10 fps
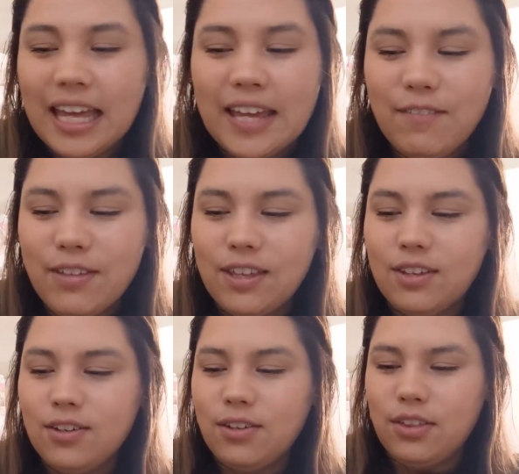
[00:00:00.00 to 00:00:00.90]
If
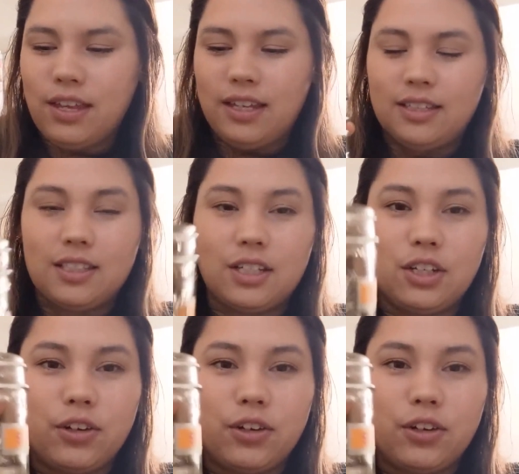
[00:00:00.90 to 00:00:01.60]
you think it's going to